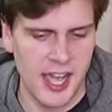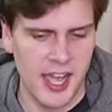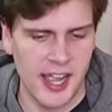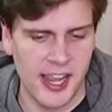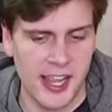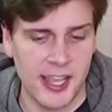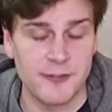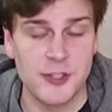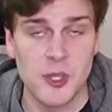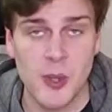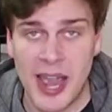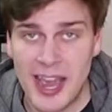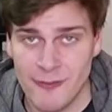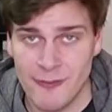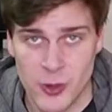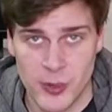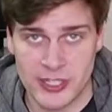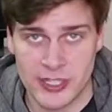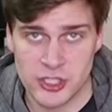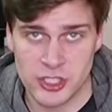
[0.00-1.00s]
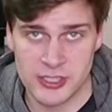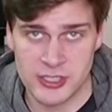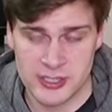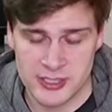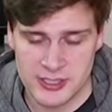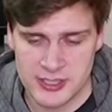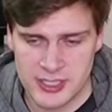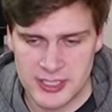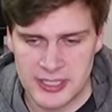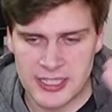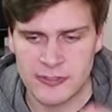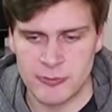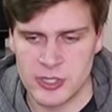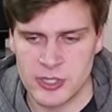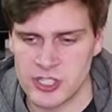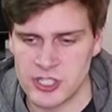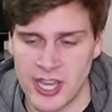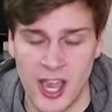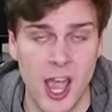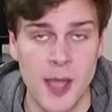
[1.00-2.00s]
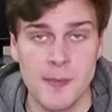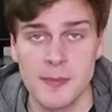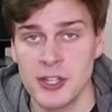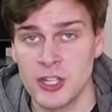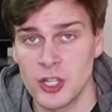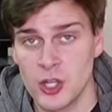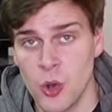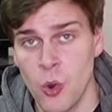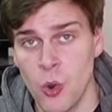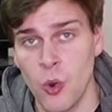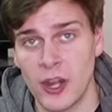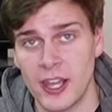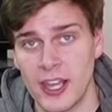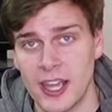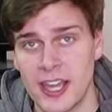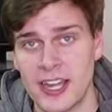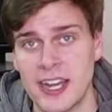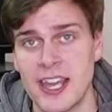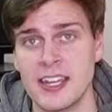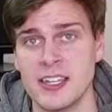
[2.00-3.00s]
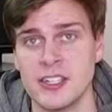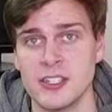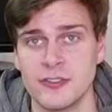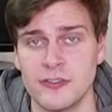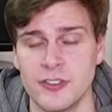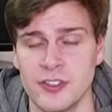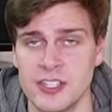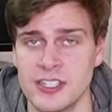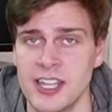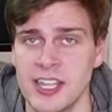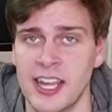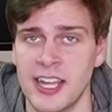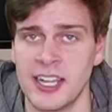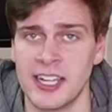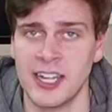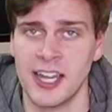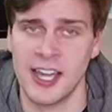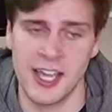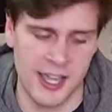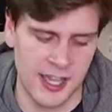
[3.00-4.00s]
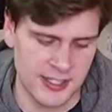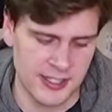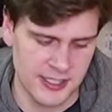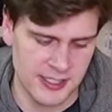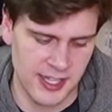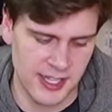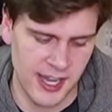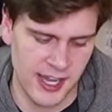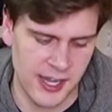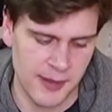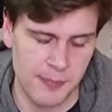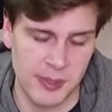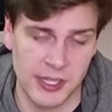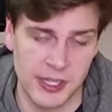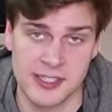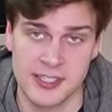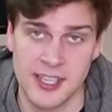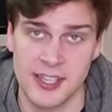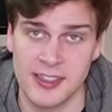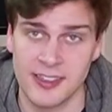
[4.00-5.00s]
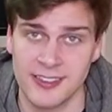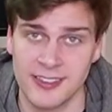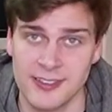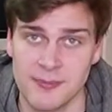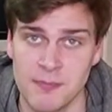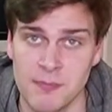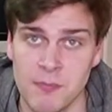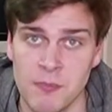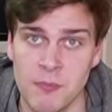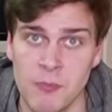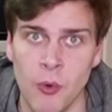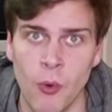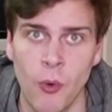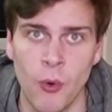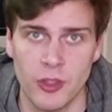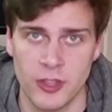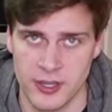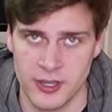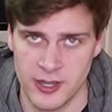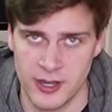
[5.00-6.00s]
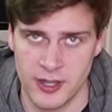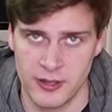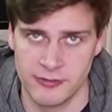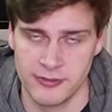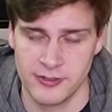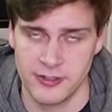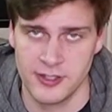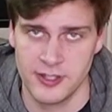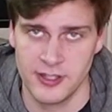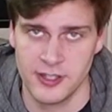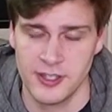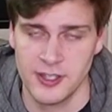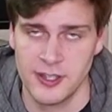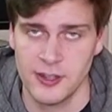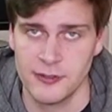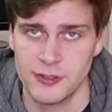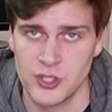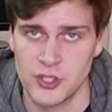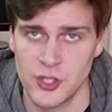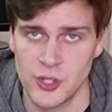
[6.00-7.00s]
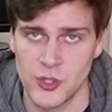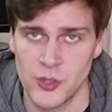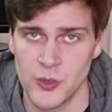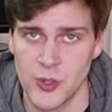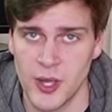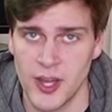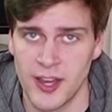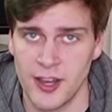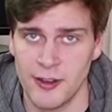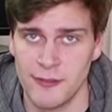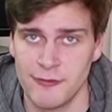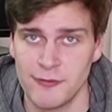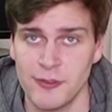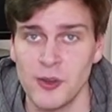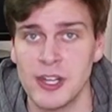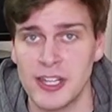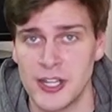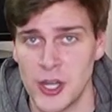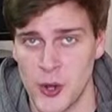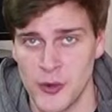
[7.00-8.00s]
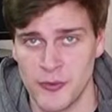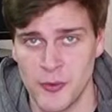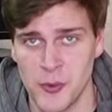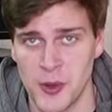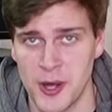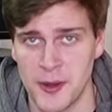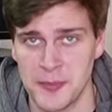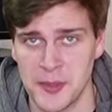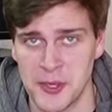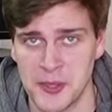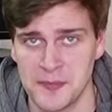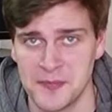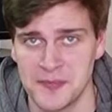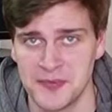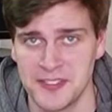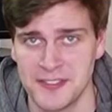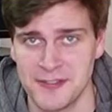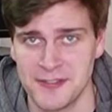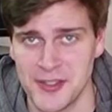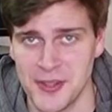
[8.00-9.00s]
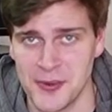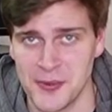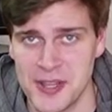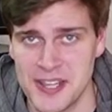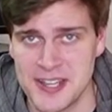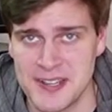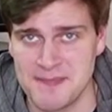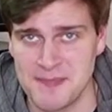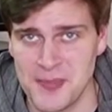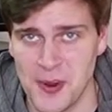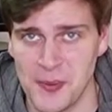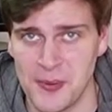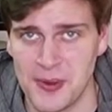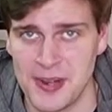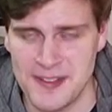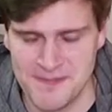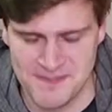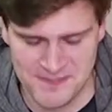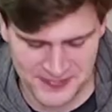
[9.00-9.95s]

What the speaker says: if you have questions, leave them in the chat. I'm going to call it an end for the day today, because I think that's more than enough to fully overwhelm you for the week, probably.